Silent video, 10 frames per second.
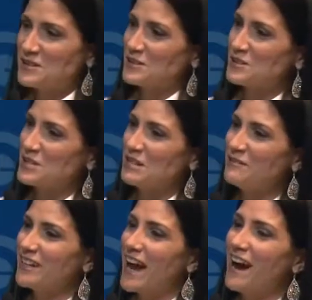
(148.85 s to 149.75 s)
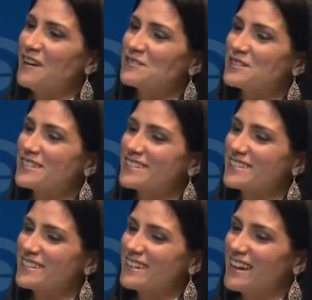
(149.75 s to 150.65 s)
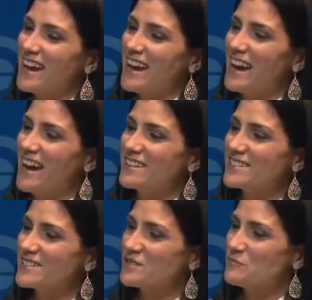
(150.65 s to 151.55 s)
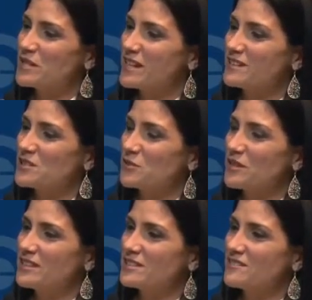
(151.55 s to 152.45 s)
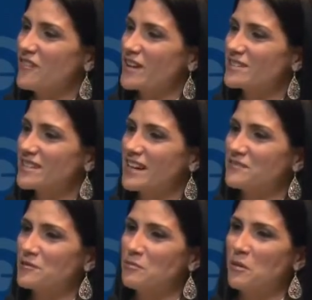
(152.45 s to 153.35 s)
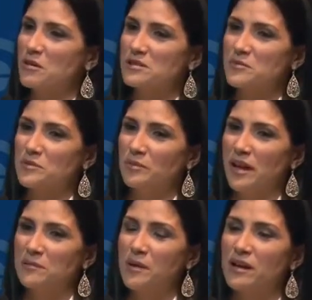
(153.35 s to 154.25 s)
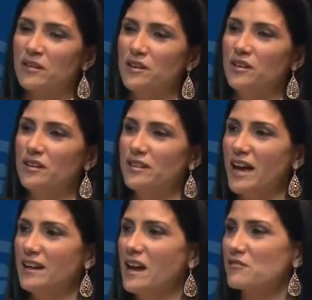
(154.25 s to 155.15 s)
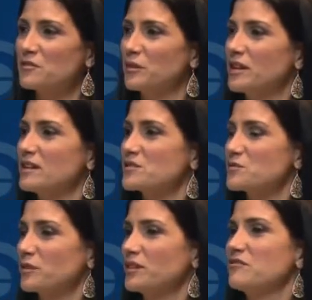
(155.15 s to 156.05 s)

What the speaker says: She went out and began doing these investigative reports with Planned Parenthood. And everyone in here is really